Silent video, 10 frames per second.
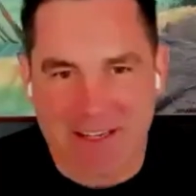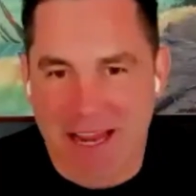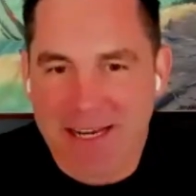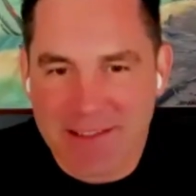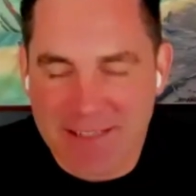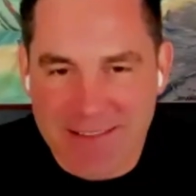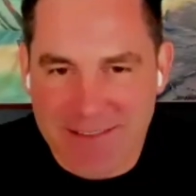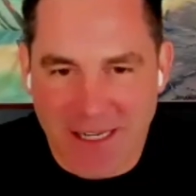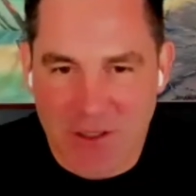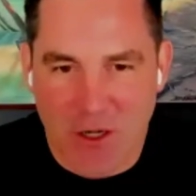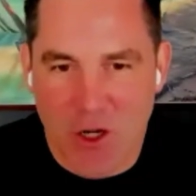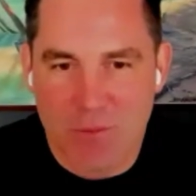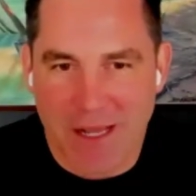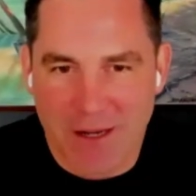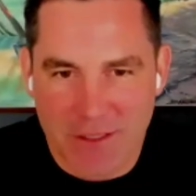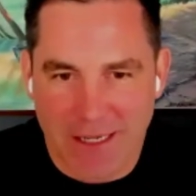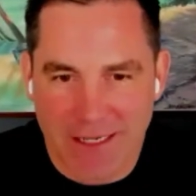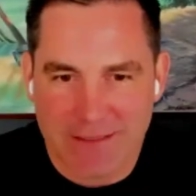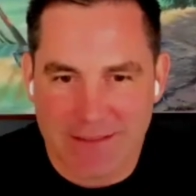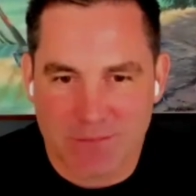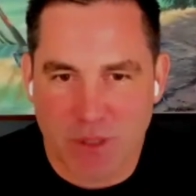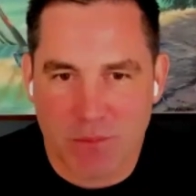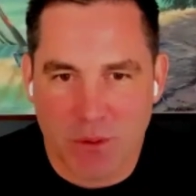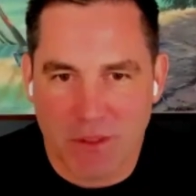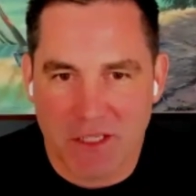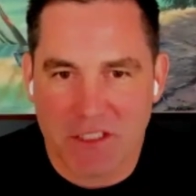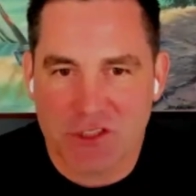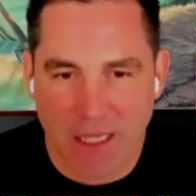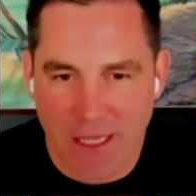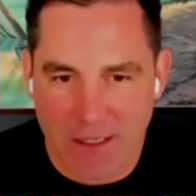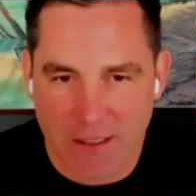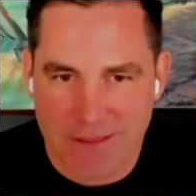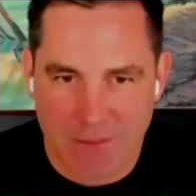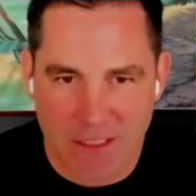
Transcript: That ninety thousand dollar home nowadays is probably a shed in